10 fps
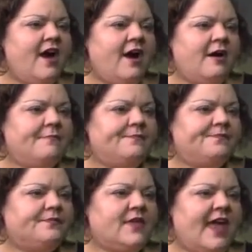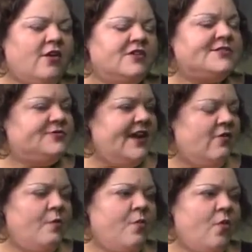And also
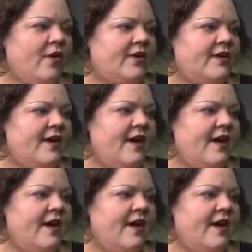Daryl Bork.